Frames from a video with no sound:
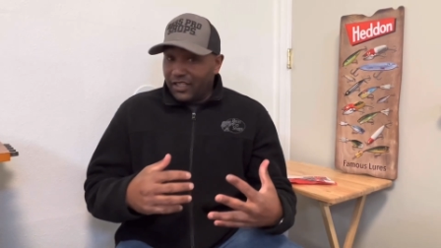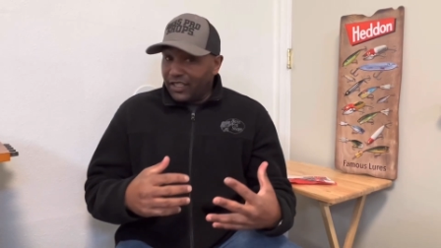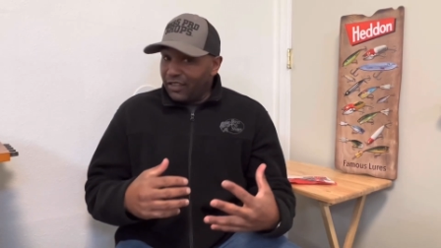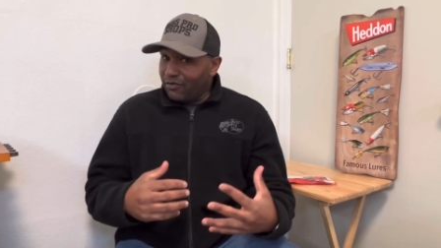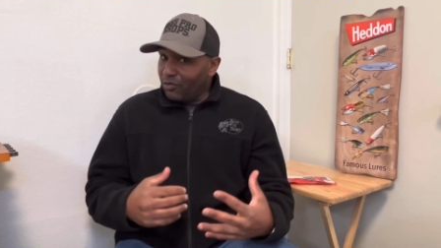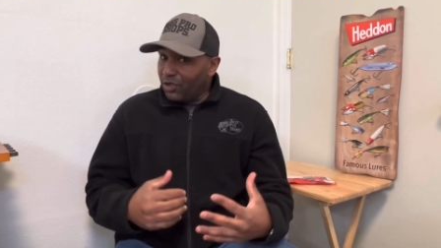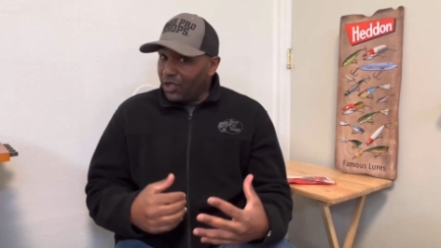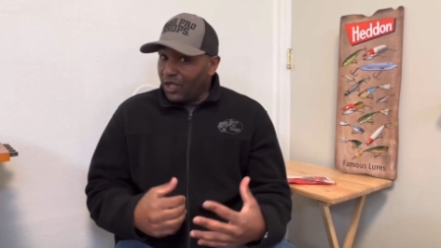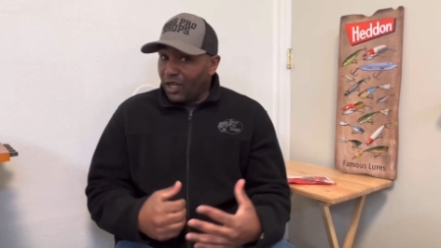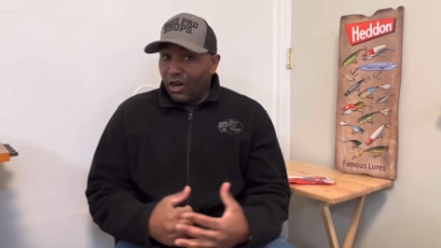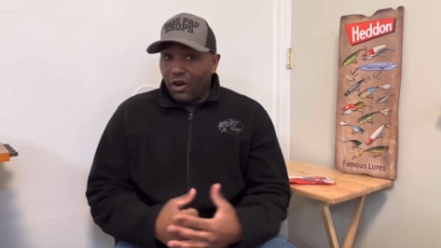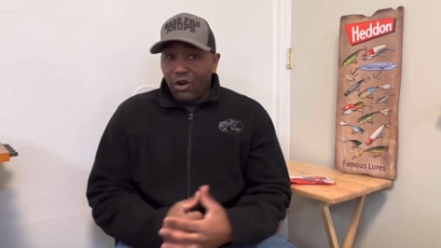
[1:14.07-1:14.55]

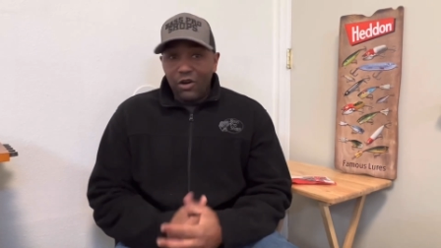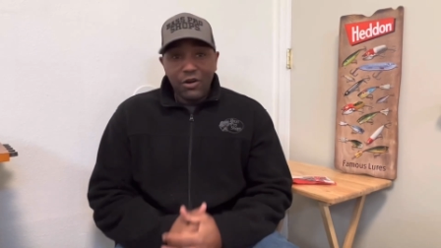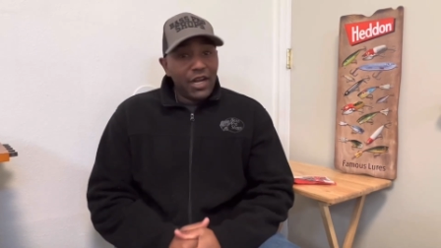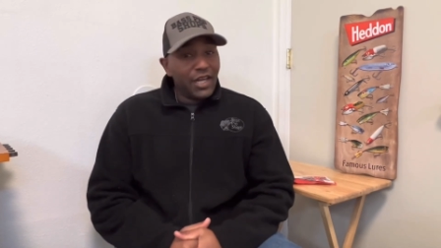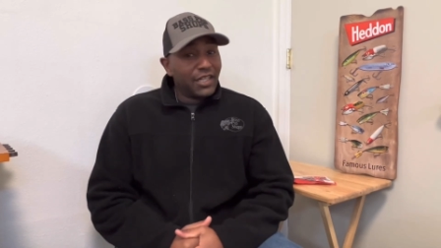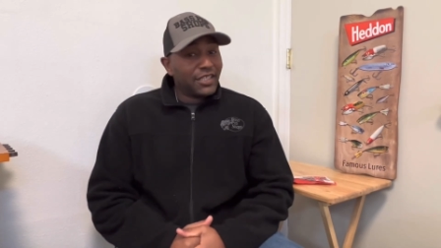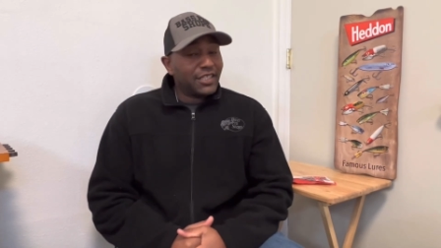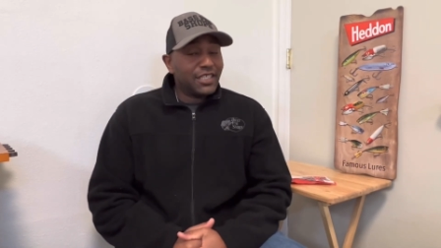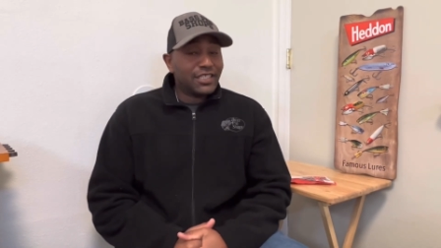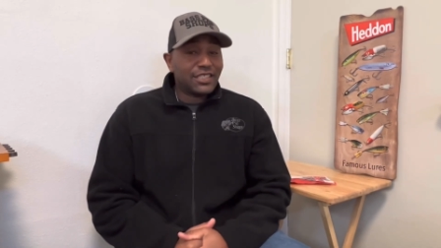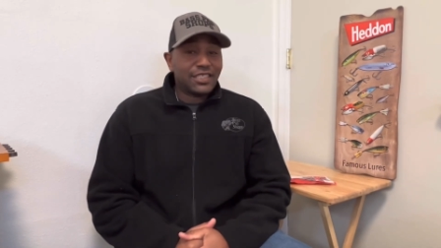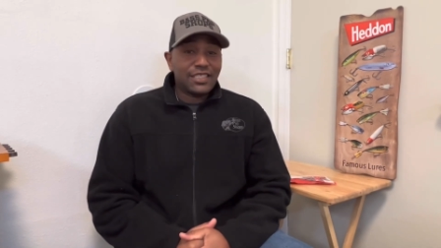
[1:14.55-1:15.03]
We all
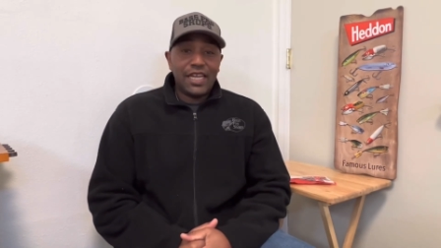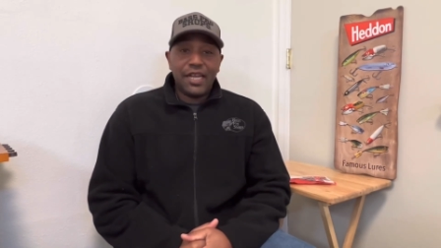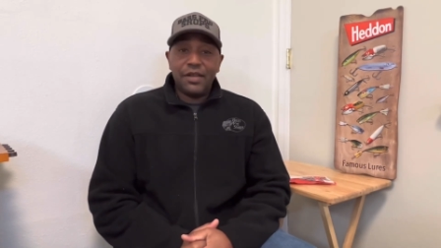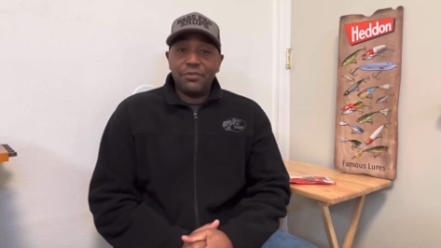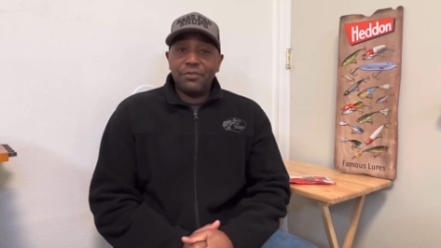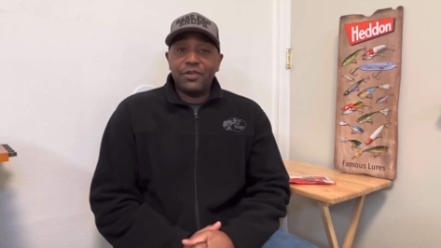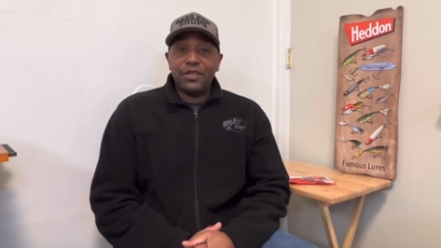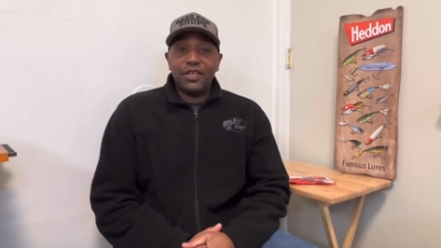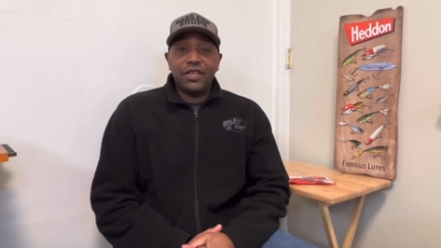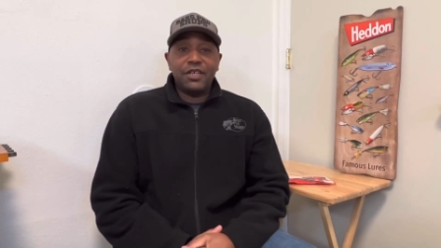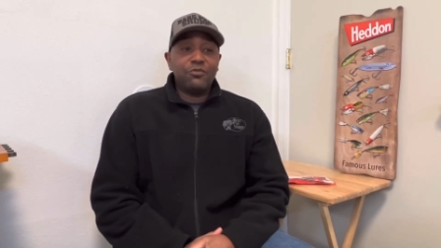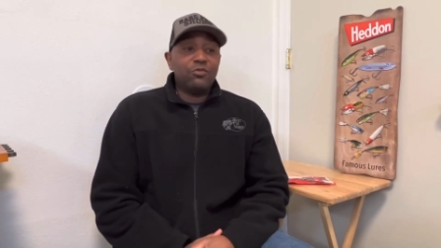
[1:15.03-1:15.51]
got that
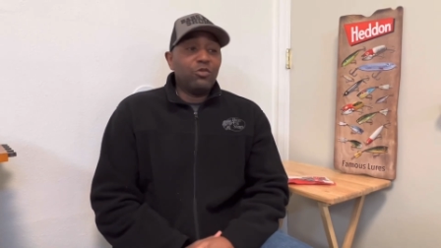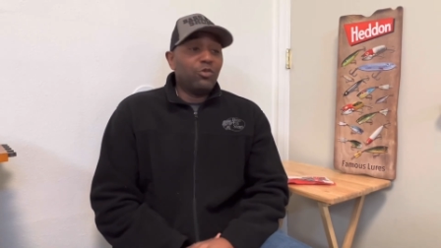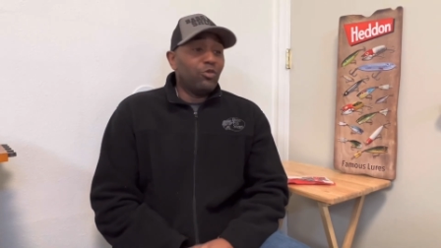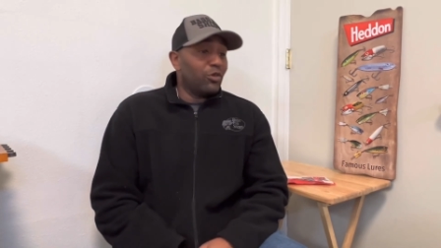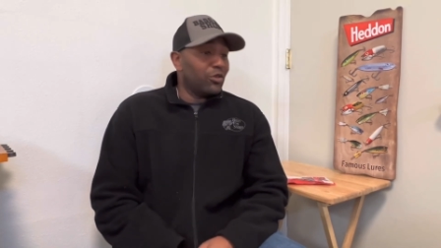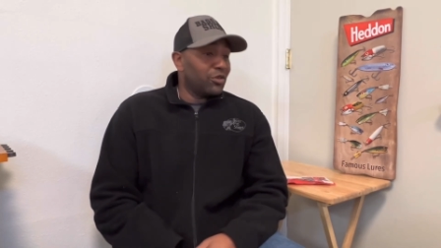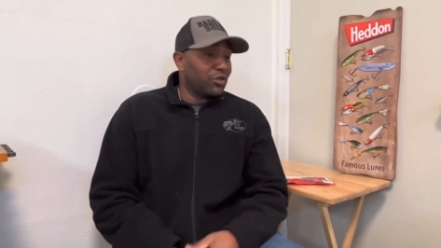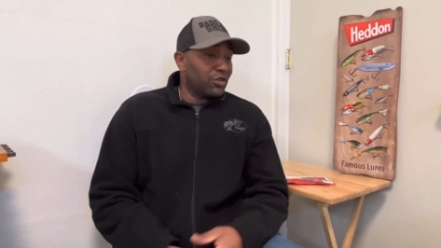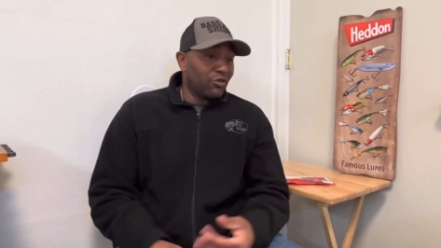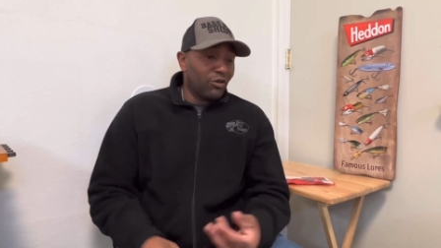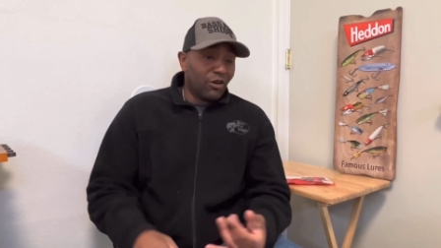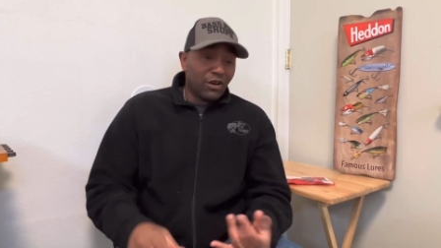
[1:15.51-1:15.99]
same thing. We
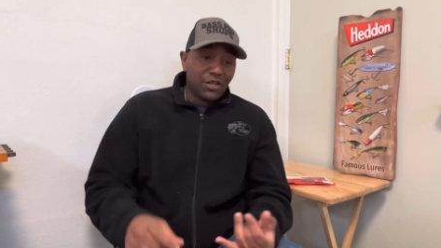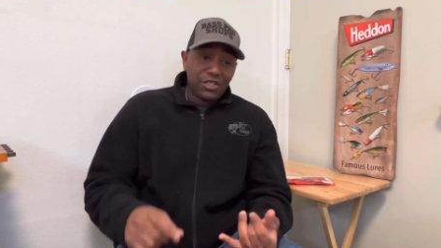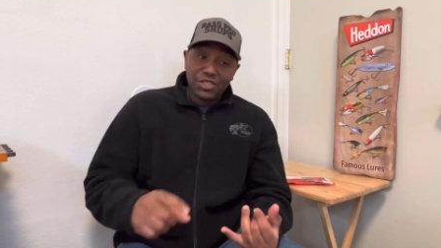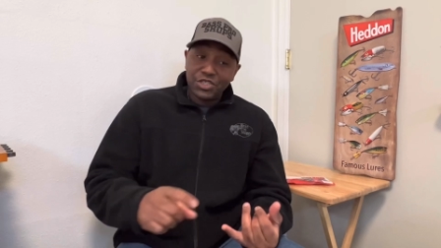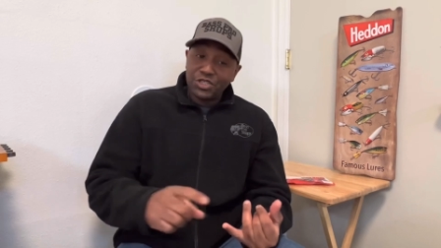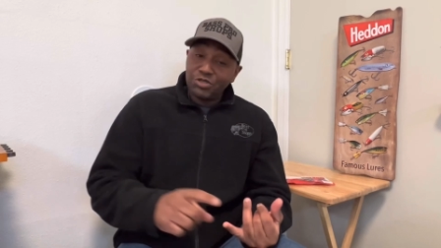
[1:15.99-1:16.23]
want to throw our